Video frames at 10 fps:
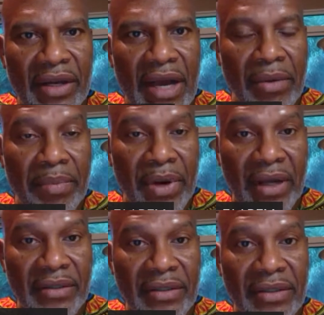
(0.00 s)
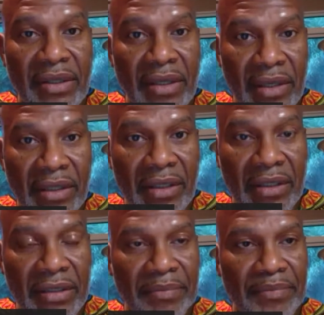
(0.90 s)
In our practice,
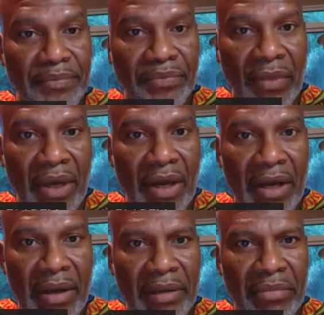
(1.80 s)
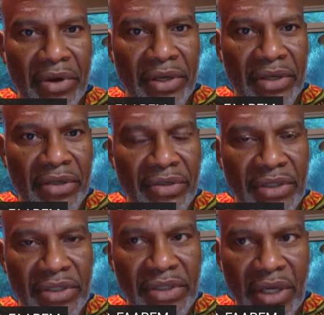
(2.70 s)
luckily, and Marty knows
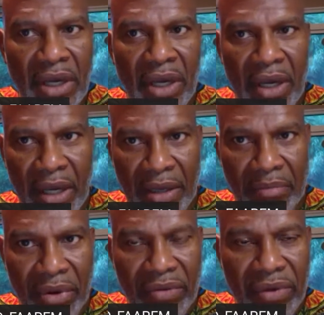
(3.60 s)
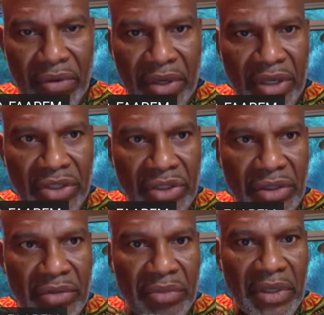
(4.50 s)
this, in both
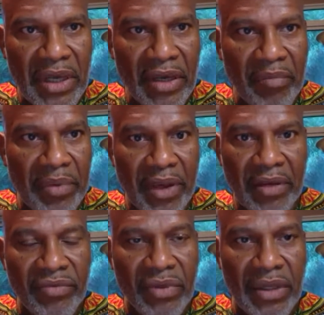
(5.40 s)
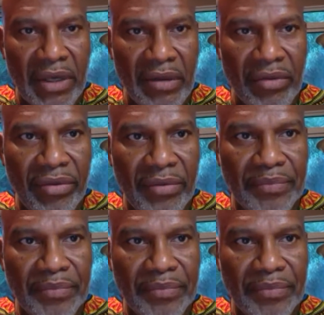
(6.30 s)
locations, we have behavioral health.